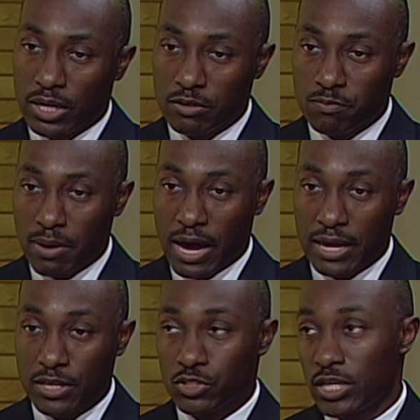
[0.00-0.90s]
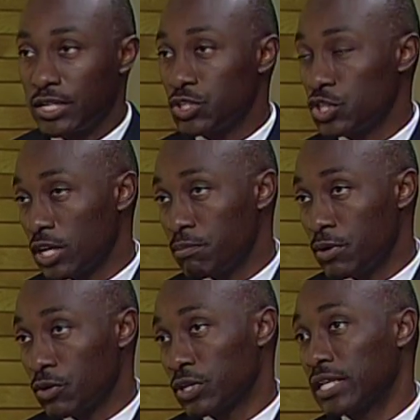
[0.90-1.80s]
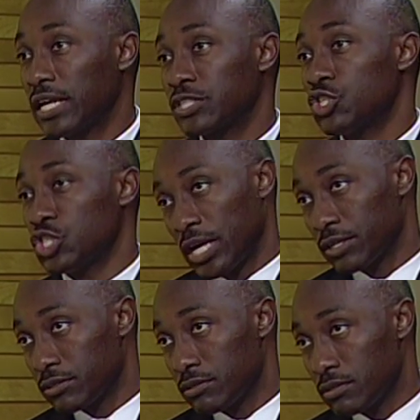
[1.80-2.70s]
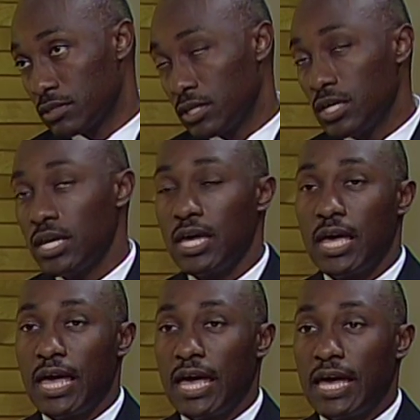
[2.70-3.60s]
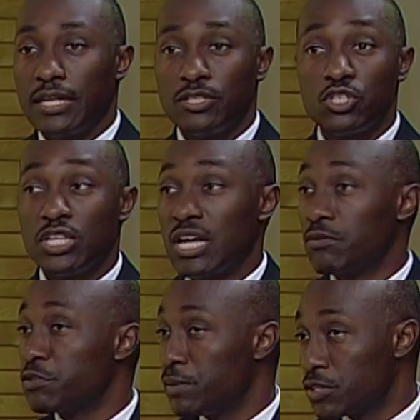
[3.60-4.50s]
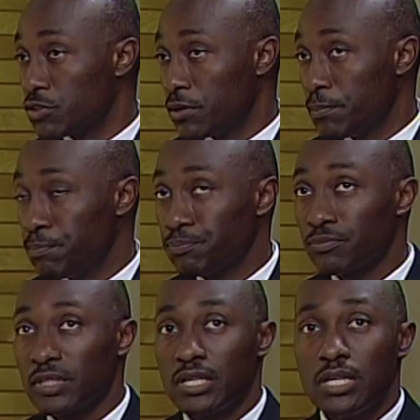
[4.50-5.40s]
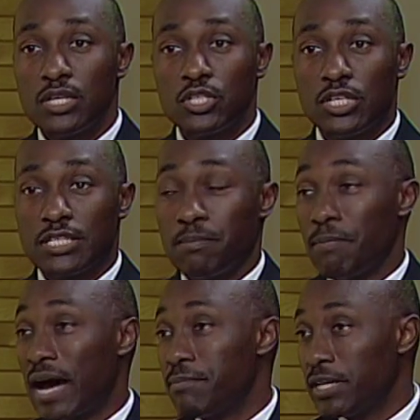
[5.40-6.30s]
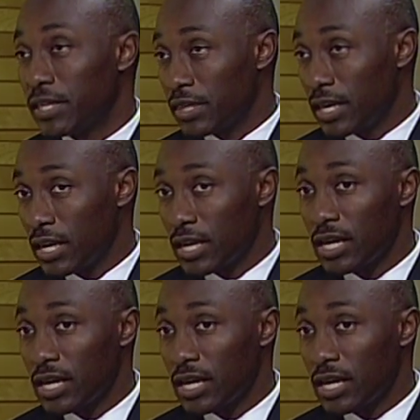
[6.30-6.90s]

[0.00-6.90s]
comes by is to get his checkbook or to collect his checks. And she never speaks to him. She doesn't buy him anything.